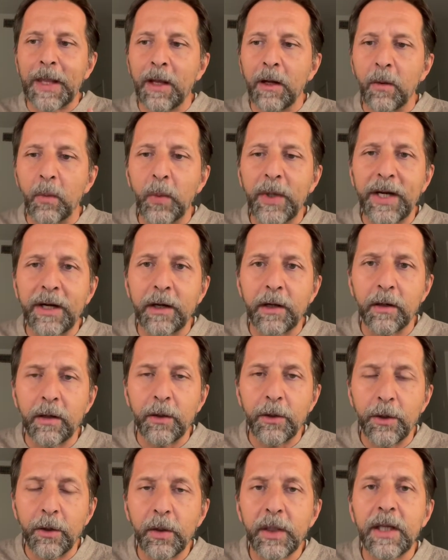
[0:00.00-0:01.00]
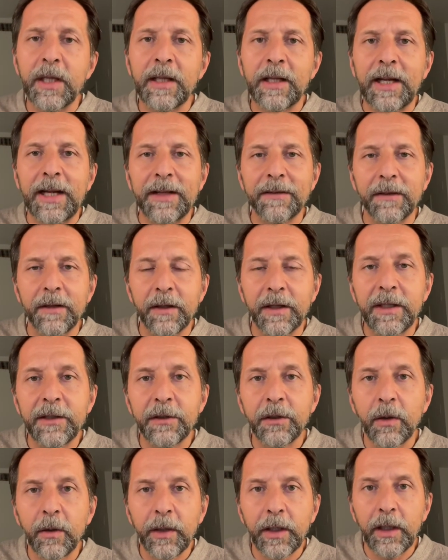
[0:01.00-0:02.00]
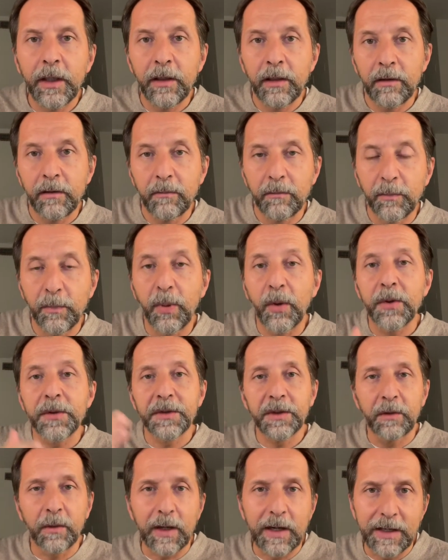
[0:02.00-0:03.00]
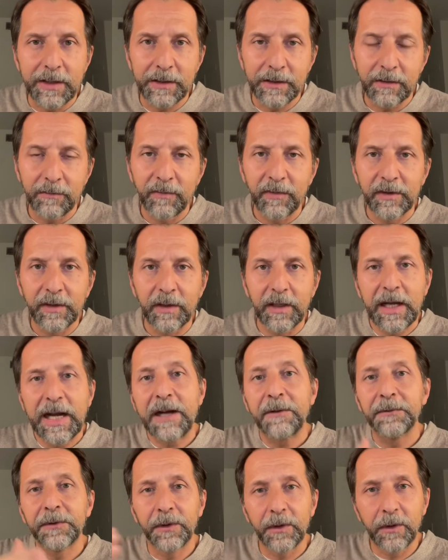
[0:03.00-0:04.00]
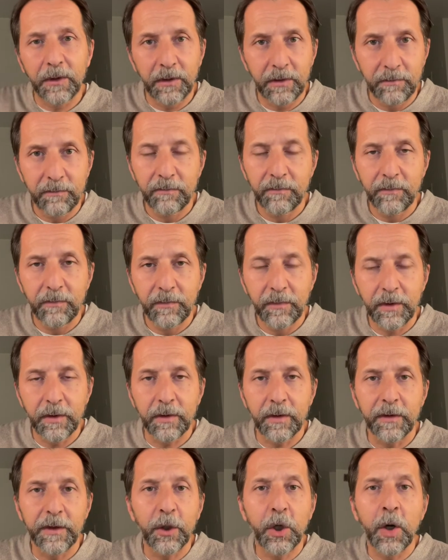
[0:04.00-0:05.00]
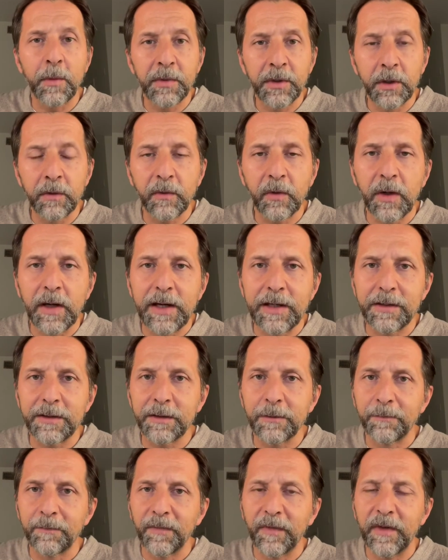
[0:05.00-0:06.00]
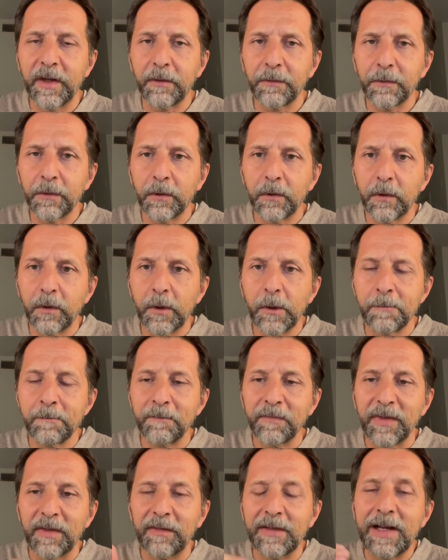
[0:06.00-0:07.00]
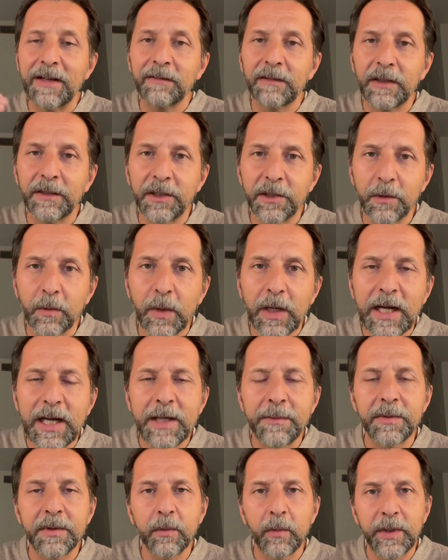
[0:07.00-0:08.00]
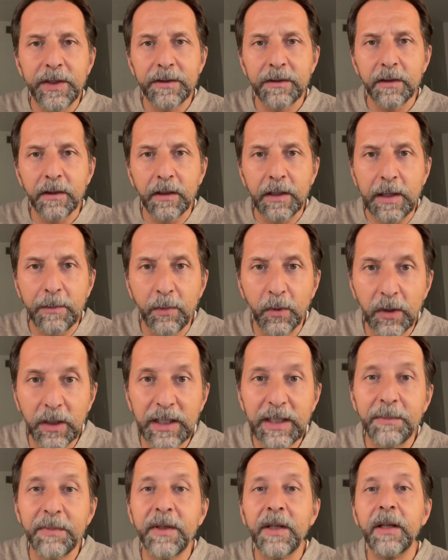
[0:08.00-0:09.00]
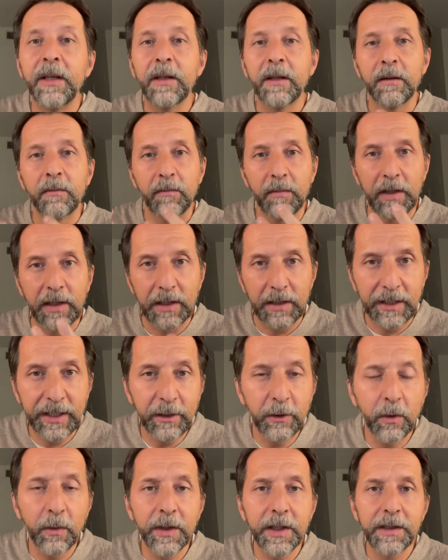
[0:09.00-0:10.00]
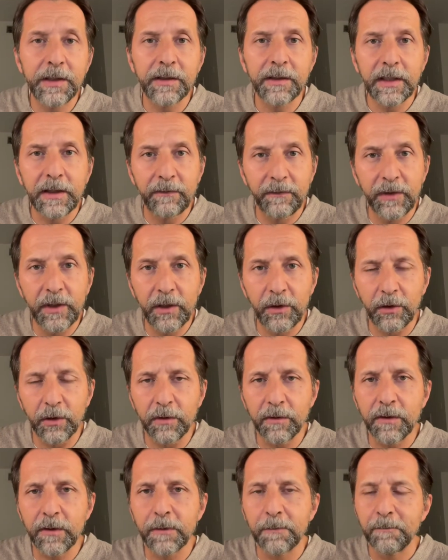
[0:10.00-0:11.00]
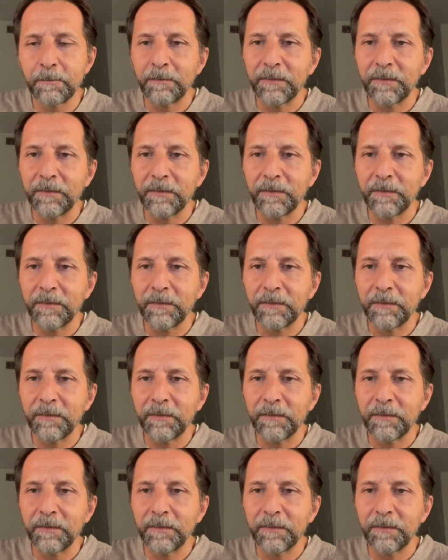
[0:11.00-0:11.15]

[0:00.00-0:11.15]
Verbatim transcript: We are looking at the history post-Christ, after uh, the coming of Christ. Therefore, Dante describes with uh, apocalyptic allegories and visions